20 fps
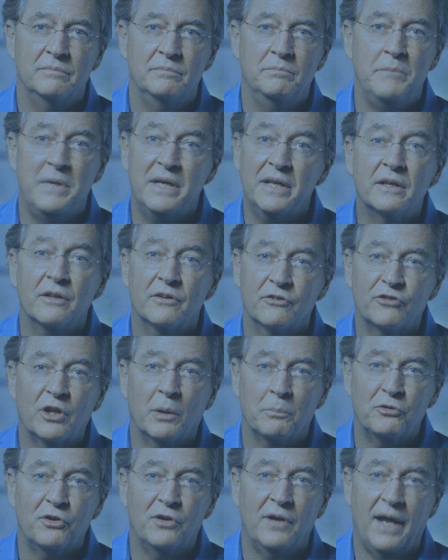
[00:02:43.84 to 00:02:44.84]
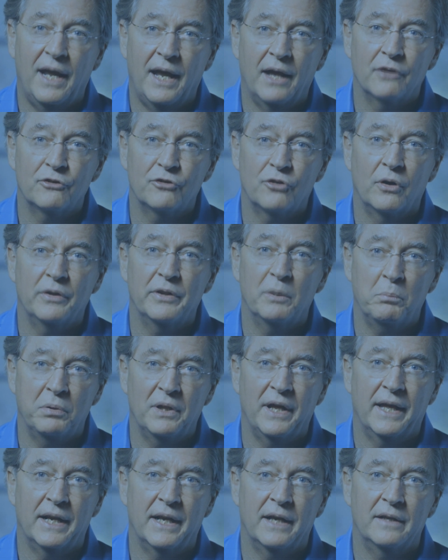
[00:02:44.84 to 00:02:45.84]
meat consumption has on the
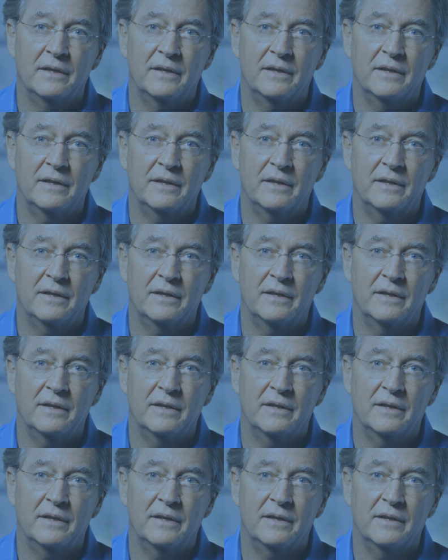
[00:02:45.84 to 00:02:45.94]
planet.